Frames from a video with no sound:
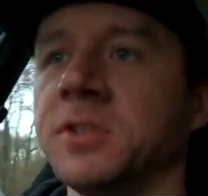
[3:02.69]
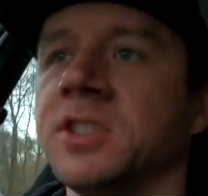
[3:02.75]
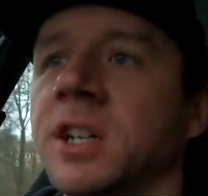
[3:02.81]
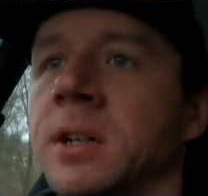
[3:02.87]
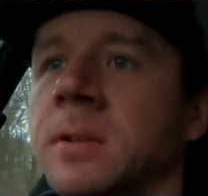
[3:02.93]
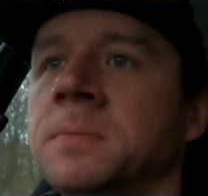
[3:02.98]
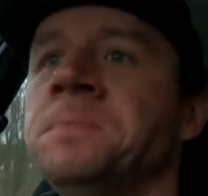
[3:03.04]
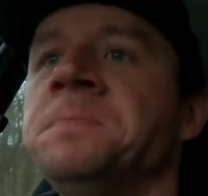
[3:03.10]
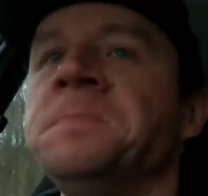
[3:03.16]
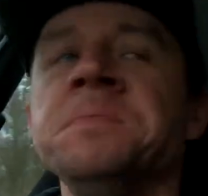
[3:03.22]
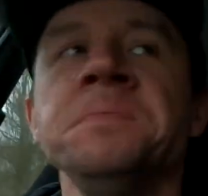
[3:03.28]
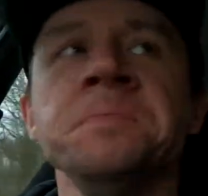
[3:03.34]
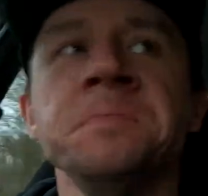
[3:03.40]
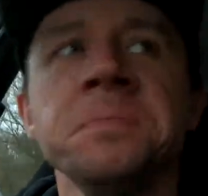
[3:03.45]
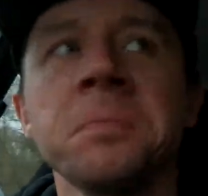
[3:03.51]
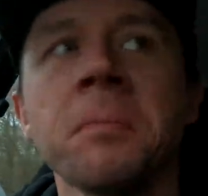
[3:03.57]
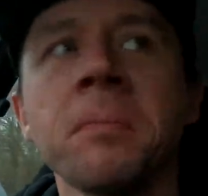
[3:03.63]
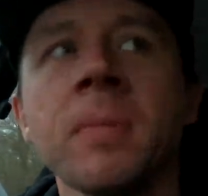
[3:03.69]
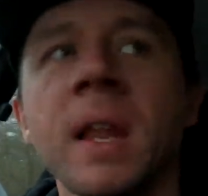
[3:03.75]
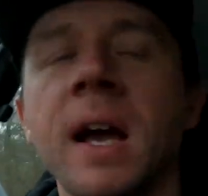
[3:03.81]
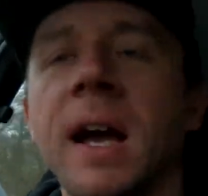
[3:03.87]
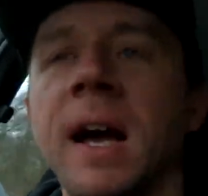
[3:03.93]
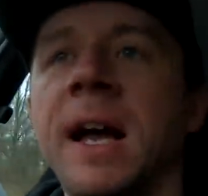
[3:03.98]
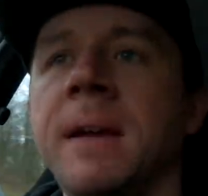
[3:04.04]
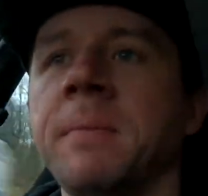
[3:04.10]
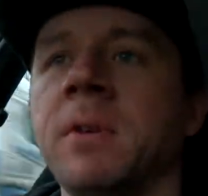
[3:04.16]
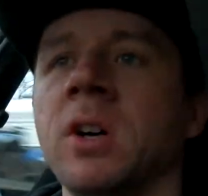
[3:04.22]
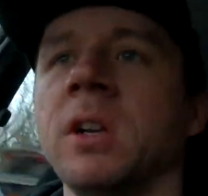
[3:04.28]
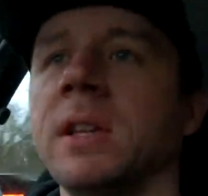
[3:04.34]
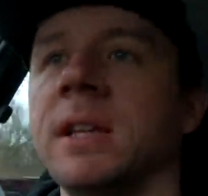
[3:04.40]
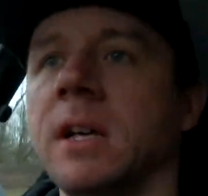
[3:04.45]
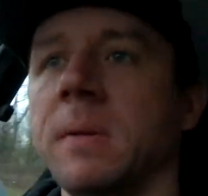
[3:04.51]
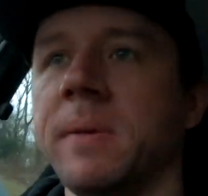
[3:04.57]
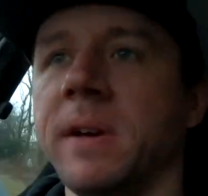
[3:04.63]
So I'm on
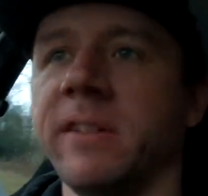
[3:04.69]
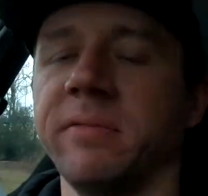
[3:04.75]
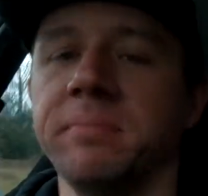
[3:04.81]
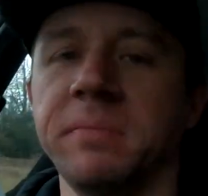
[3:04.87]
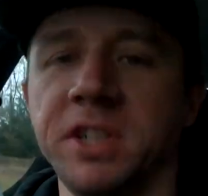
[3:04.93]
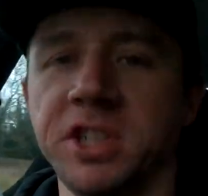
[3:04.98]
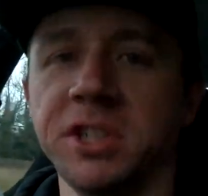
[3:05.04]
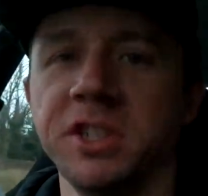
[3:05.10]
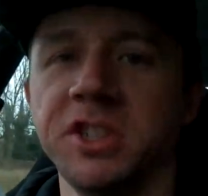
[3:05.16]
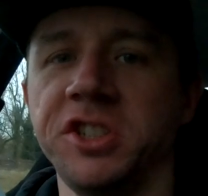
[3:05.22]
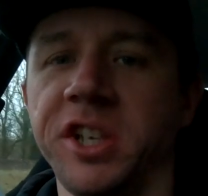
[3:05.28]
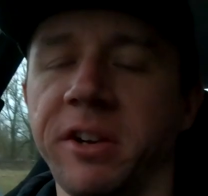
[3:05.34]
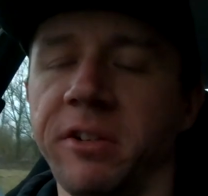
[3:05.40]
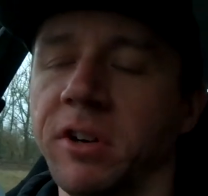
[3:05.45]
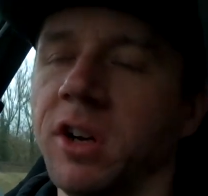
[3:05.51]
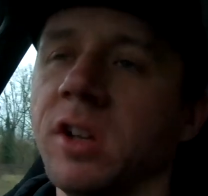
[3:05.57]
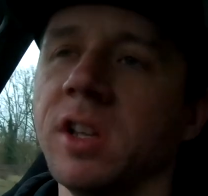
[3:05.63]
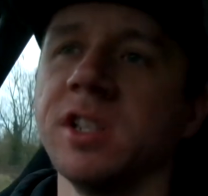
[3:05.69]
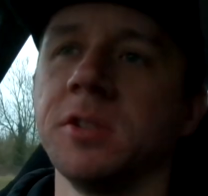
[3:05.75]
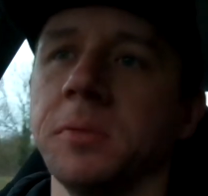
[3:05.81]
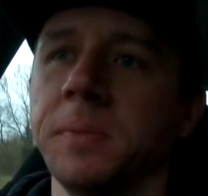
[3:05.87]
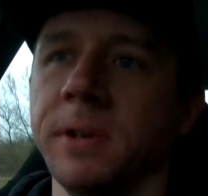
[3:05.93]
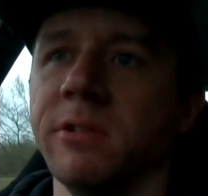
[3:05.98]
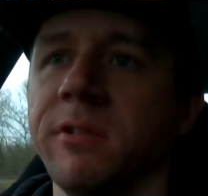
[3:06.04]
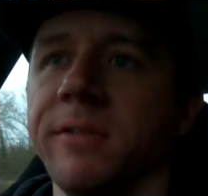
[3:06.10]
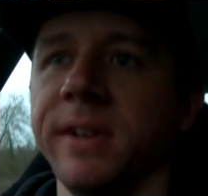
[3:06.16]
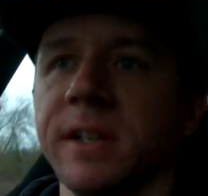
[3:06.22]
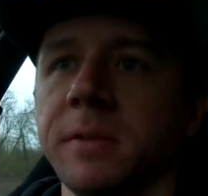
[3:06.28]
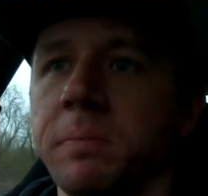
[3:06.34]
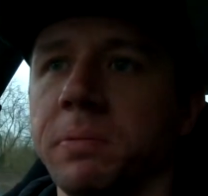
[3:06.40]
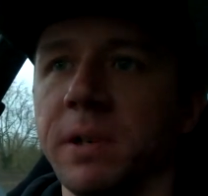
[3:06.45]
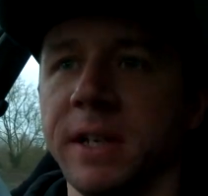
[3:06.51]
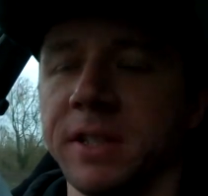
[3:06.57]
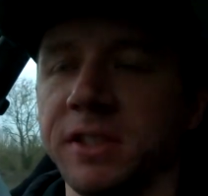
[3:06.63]
a little bit of a mission this year, and all this will be
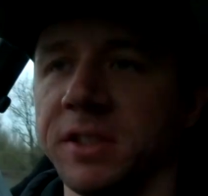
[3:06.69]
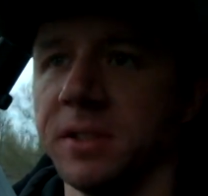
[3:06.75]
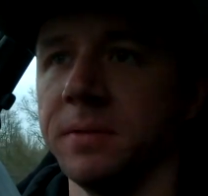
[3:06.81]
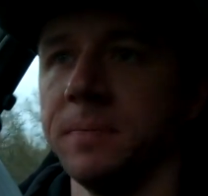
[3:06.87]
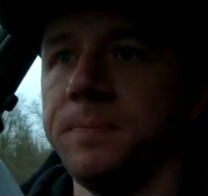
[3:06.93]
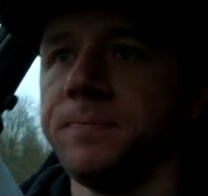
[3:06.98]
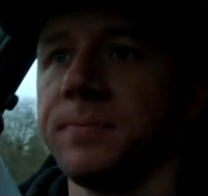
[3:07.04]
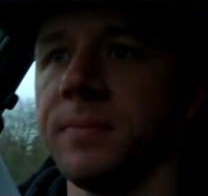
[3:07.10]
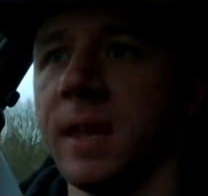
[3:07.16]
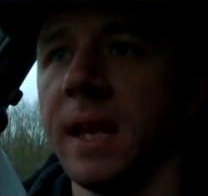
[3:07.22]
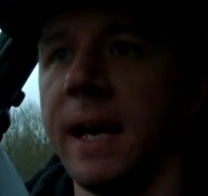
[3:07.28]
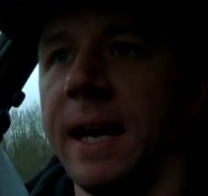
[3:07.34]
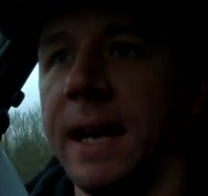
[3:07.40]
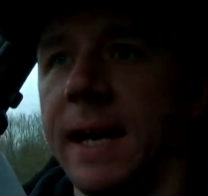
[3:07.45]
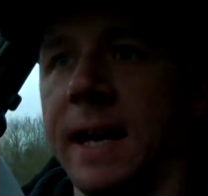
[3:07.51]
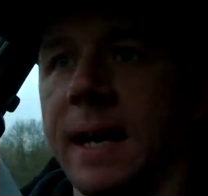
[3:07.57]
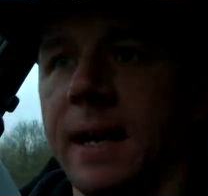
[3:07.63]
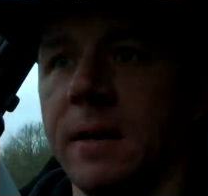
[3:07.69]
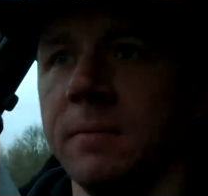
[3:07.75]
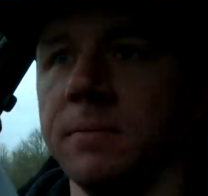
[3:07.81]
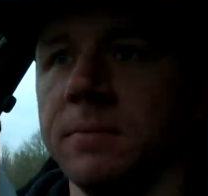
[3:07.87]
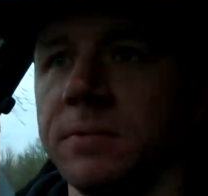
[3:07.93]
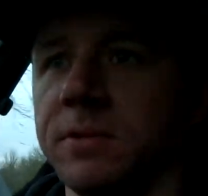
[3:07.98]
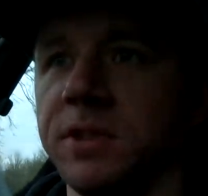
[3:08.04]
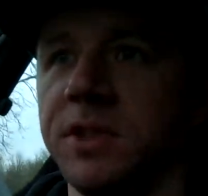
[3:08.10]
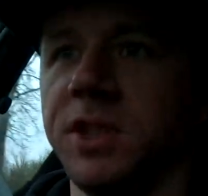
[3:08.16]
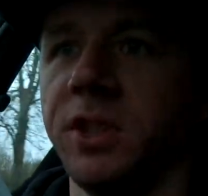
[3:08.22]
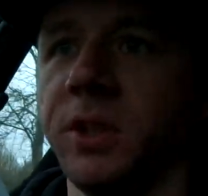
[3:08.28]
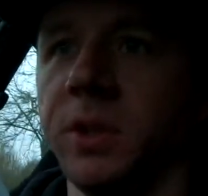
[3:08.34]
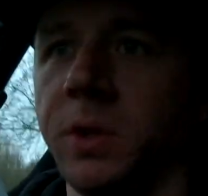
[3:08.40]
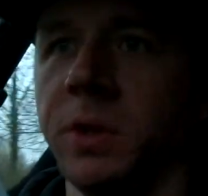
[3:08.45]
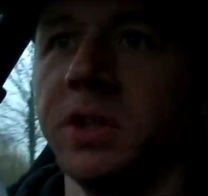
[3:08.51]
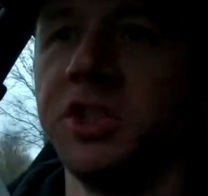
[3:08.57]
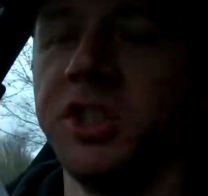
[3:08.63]
revealed pretty soon,
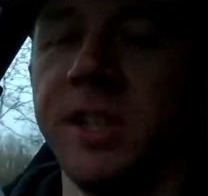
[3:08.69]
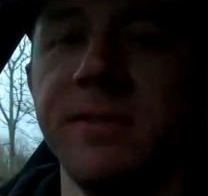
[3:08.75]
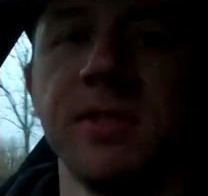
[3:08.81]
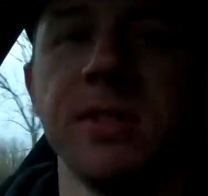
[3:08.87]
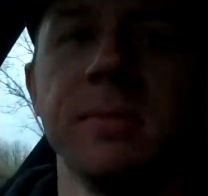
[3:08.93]
to achieve